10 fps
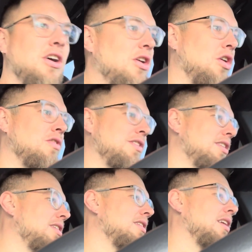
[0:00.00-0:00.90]

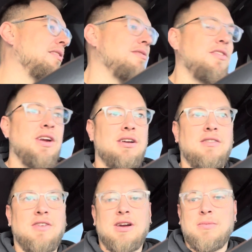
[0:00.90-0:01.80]
Overall, I'm
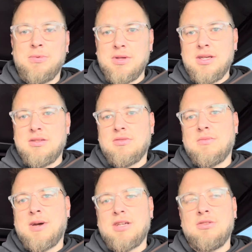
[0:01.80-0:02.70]
very pleased with
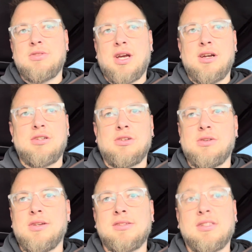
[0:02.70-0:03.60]
my new tire
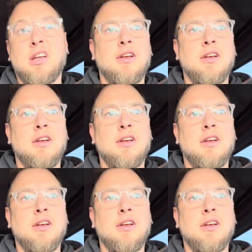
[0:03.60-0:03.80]
choice.